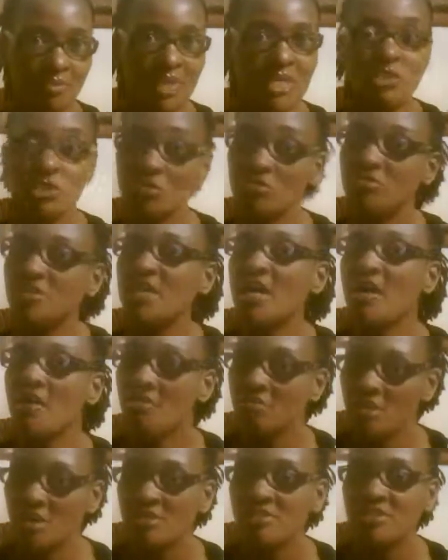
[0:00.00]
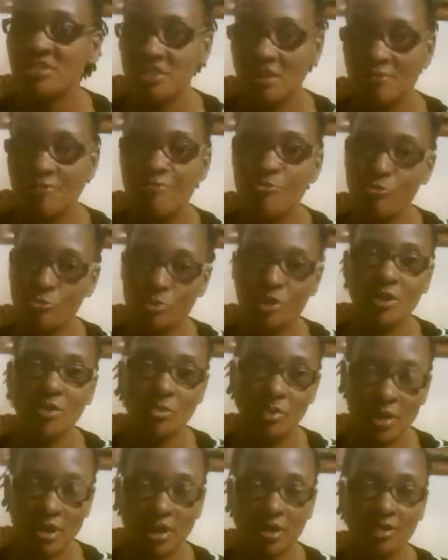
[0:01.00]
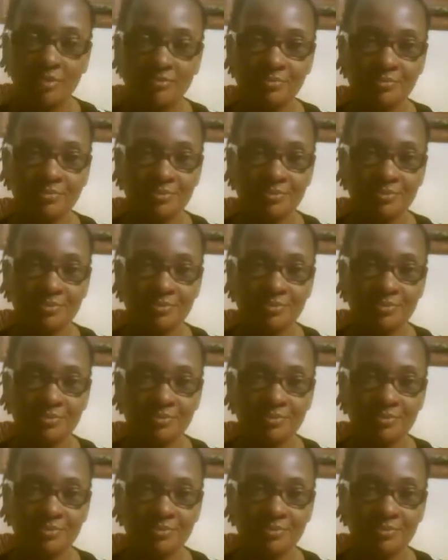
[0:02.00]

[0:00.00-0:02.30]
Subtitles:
She was carrying herself really well.